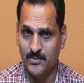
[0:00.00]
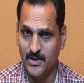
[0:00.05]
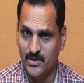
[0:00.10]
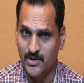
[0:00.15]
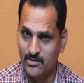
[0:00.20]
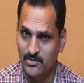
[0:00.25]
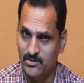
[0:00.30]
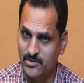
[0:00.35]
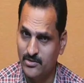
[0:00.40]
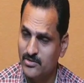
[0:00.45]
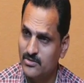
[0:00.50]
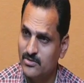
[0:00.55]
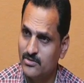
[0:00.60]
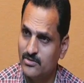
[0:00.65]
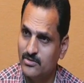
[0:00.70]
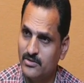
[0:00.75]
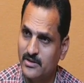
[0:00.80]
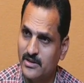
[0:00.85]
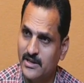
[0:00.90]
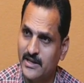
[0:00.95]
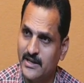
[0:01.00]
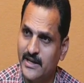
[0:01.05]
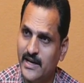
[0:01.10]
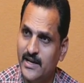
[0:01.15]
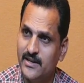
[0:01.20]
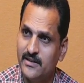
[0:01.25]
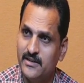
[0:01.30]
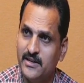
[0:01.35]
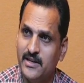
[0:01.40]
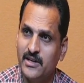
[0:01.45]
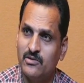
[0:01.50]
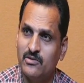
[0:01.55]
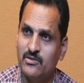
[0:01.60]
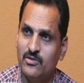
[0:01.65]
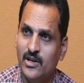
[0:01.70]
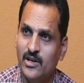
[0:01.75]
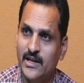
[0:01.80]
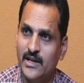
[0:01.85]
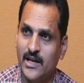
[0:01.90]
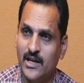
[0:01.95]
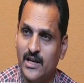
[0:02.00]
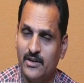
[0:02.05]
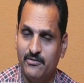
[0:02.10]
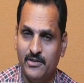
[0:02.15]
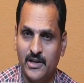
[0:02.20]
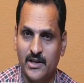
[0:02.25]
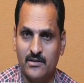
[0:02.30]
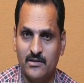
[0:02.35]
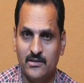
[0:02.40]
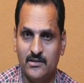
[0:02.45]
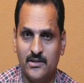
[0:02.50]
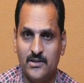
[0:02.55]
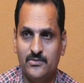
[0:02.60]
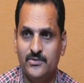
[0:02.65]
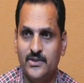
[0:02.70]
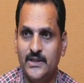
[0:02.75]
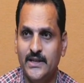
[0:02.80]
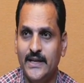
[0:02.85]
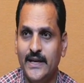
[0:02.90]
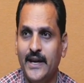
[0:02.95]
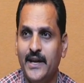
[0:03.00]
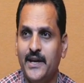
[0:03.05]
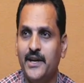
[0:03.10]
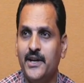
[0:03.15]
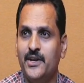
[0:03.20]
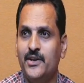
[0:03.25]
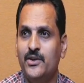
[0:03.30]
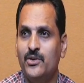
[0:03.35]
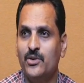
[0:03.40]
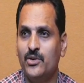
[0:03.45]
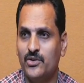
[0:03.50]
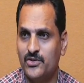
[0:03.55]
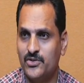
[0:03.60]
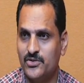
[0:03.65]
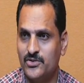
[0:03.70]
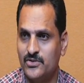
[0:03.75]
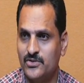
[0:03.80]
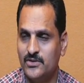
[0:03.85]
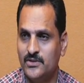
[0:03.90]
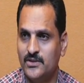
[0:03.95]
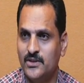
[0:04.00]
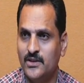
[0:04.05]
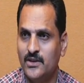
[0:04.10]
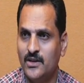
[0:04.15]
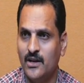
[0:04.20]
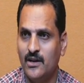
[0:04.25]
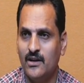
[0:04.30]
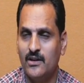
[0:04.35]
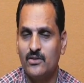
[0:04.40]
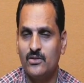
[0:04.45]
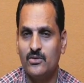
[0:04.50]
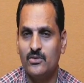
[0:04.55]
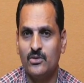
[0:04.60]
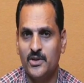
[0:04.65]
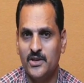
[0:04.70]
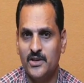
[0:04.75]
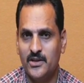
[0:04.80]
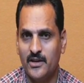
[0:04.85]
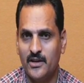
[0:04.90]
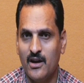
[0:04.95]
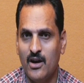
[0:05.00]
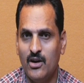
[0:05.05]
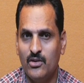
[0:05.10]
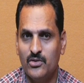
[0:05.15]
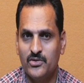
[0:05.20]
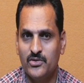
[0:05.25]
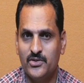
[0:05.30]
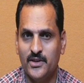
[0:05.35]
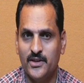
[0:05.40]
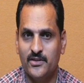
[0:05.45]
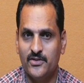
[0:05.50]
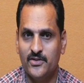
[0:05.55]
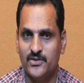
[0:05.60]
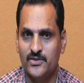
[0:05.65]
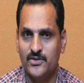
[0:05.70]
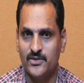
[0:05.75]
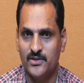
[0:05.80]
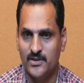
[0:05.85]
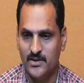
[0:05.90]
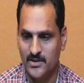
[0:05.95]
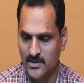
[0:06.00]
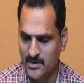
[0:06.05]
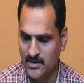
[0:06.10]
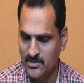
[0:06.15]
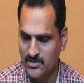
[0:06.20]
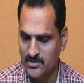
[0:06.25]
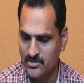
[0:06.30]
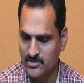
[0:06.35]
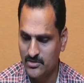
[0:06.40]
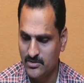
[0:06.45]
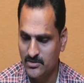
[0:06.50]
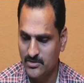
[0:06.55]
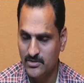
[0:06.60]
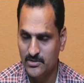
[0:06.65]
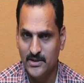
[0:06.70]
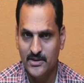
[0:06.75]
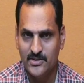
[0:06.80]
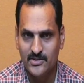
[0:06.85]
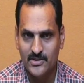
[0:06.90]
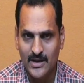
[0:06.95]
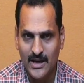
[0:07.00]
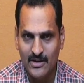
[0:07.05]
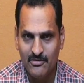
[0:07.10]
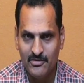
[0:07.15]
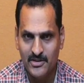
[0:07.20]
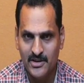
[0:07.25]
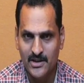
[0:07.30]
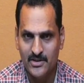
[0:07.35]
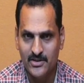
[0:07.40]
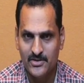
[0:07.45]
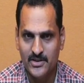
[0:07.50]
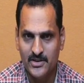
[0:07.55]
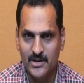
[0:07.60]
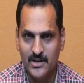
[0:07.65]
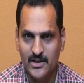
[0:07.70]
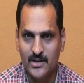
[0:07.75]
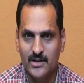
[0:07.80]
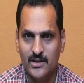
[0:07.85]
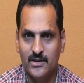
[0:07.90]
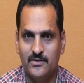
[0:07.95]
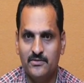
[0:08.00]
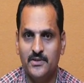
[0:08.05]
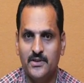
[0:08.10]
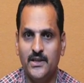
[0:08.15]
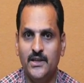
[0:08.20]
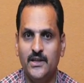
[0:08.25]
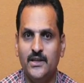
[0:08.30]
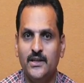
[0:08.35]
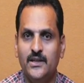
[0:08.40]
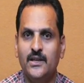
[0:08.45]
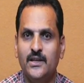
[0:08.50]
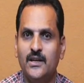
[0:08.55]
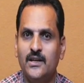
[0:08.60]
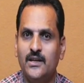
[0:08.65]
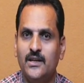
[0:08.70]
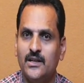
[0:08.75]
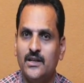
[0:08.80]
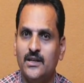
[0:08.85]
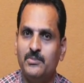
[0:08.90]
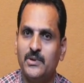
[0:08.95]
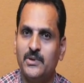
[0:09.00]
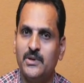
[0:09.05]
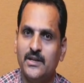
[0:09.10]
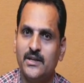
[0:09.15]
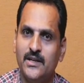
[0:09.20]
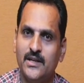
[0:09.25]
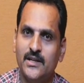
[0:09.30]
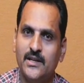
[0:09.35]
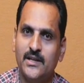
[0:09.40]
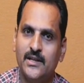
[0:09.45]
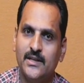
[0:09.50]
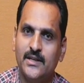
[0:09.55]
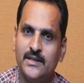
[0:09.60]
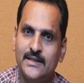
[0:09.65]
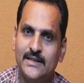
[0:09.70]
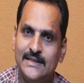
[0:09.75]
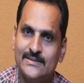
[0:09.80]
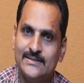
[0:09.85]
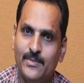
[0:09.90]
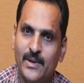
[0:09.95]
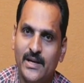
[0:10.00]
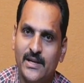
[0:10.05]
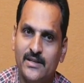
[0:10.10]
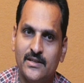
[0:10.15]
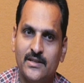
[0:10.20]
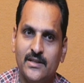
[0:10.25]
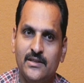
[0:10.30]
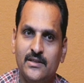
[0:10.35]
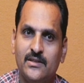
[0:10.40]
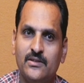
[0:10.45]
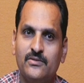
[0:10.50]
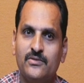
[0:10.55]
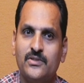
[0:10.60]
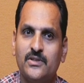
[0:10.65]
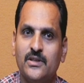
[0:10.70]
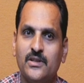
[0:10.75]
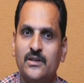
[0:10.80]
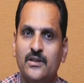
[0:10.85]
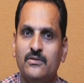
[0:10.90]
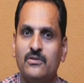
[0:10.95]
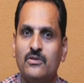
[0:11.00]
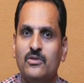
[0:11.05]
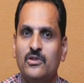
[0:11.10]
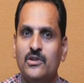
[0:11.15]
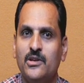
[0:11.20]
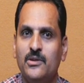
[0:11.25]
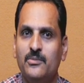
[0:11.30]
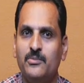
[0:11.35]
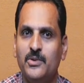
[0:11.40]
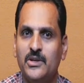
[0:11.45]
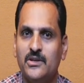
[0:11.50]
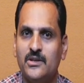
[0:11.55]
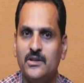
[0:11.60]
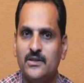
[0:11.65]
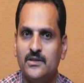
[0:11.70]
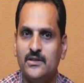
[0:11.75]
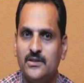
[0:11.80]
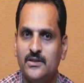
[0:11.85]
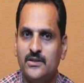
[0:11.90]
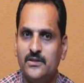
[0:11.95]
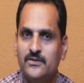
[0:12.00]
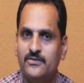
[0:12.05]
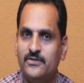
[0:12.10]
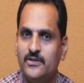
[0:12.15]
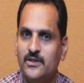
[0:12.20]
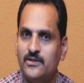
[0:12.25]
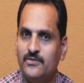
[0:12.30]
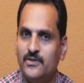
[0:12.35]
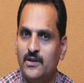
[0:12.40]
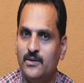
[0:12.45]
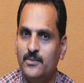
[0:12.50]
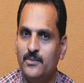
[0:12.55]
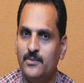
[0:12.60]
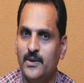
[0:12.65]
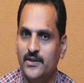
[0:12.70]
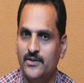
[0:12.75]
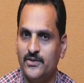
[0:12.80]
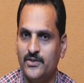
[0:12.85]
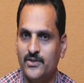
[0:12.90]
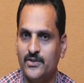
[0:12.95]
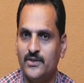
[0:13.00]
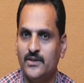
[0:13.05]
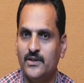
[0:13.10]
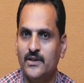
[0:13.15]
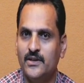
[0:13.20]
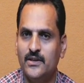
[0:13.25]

be used to create the cooling effect of the indoors or domestic houses. So this efficiency of the refrigerator is measured in terms of coefficient of performance,